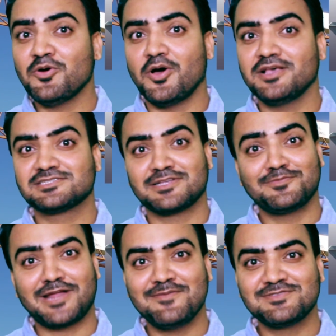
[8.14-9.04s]
hoist,
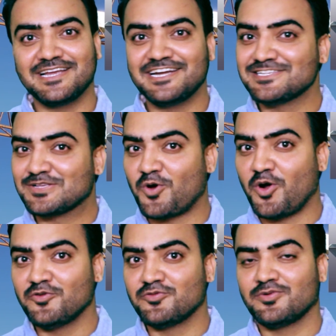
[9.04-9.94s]
sometimes it is
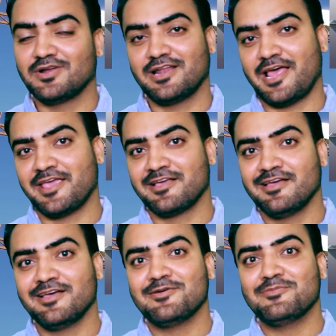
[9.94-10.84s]
called like
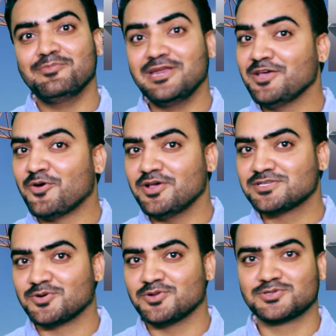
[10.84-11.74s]
mini
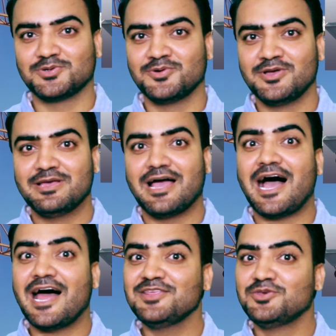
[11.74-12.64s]
hoist also,
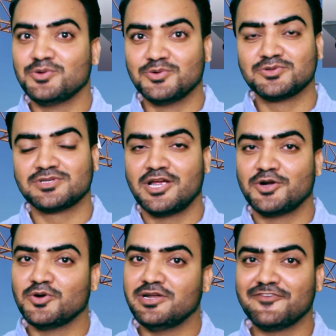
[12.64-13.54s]
are used
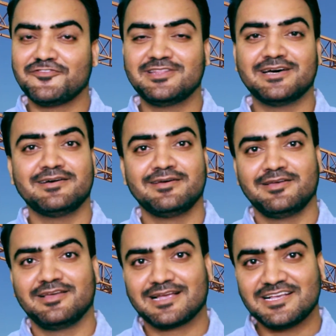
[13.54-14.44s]
to lift the
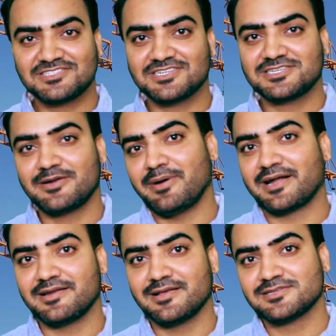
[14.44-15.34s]
construction
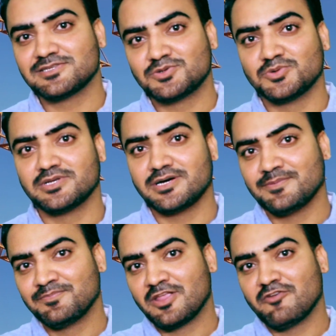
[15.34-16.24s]
materials to the
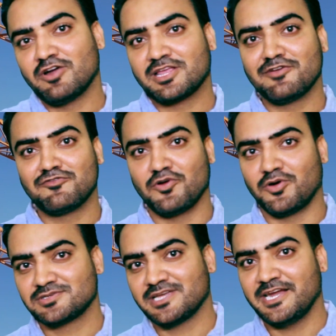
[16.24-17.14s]
working
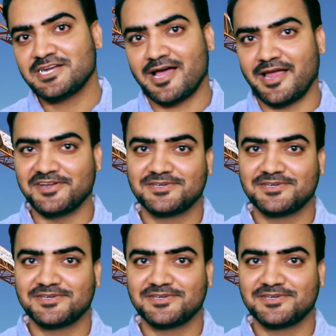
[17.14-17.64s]
floors 8 high.